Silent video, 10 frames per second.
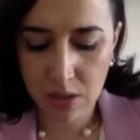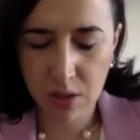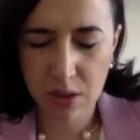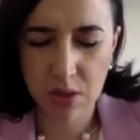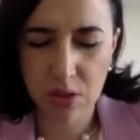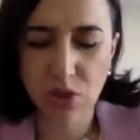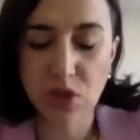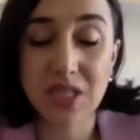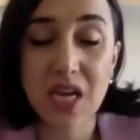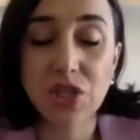
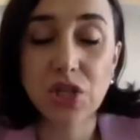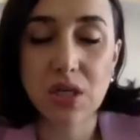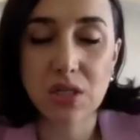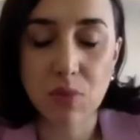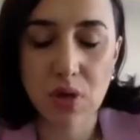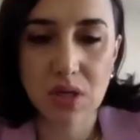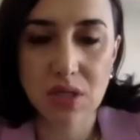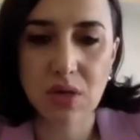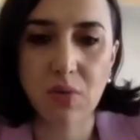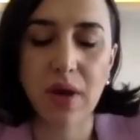consociational
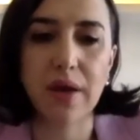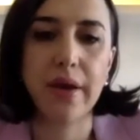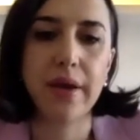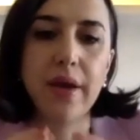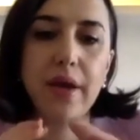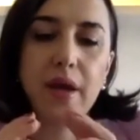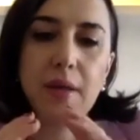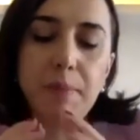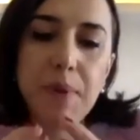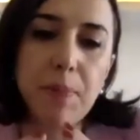democracy, where
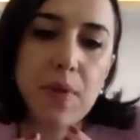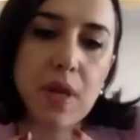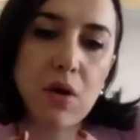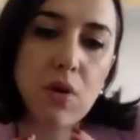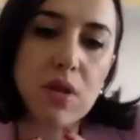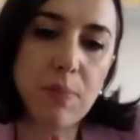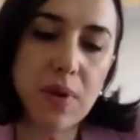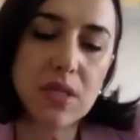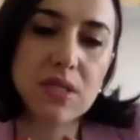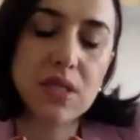people, all the
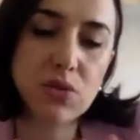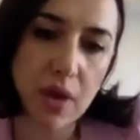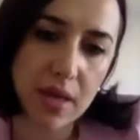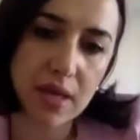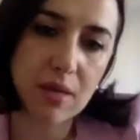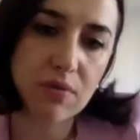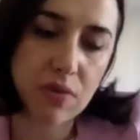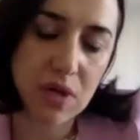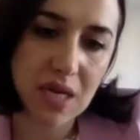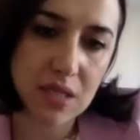parties need to agree
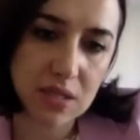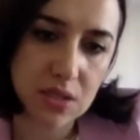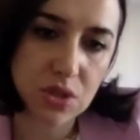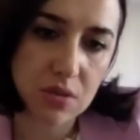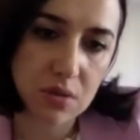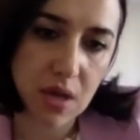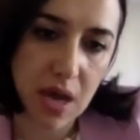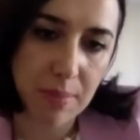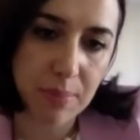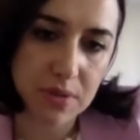before any decision
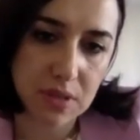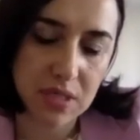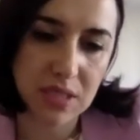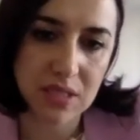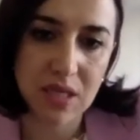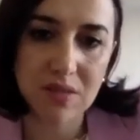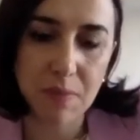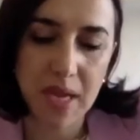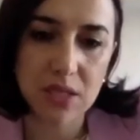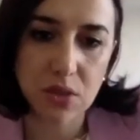happens. And it's not
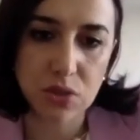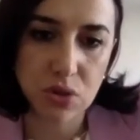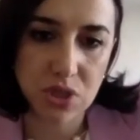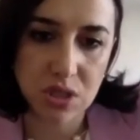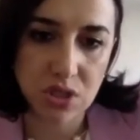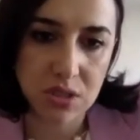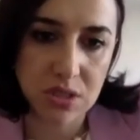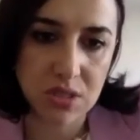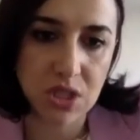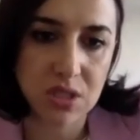based on social
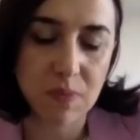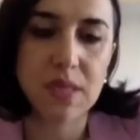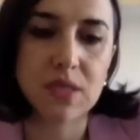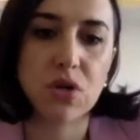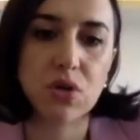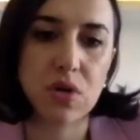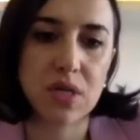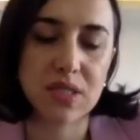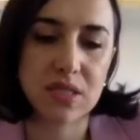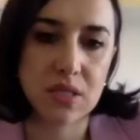justice, just based on
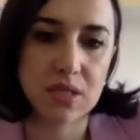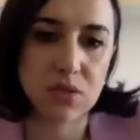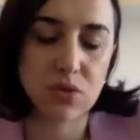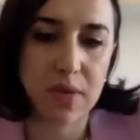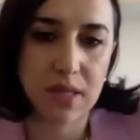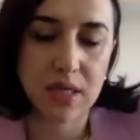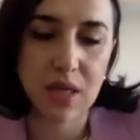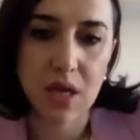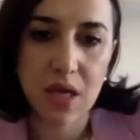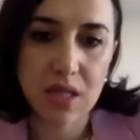coexistence to make that
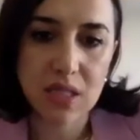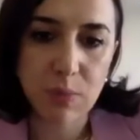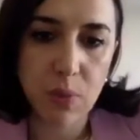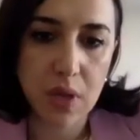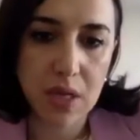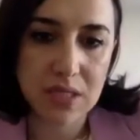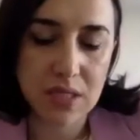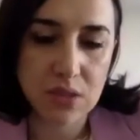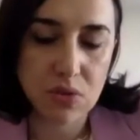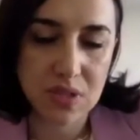this
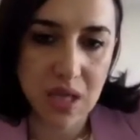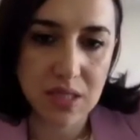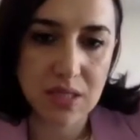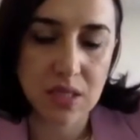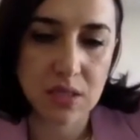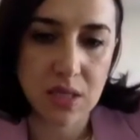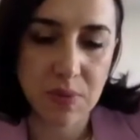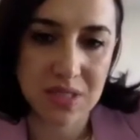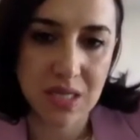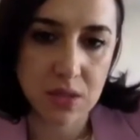pluralistic society is
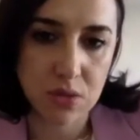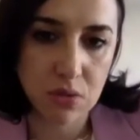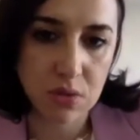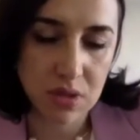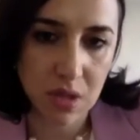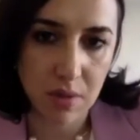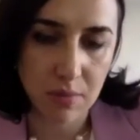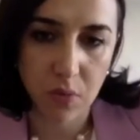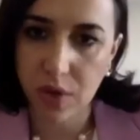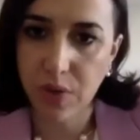represented all the time,
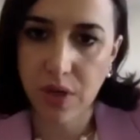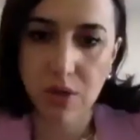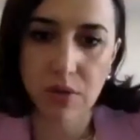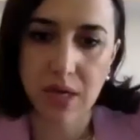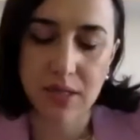where we know that